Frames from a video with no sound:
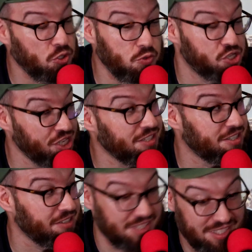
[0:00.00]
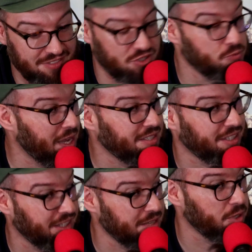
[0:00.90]
2 G's to
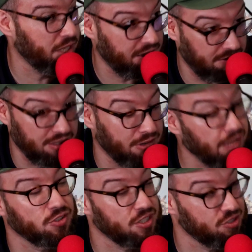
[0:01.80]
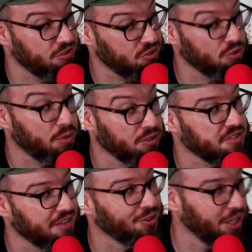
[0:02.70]
basically be like, congratulations, you're a part of
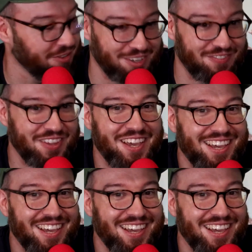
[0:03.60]
7-Eleven.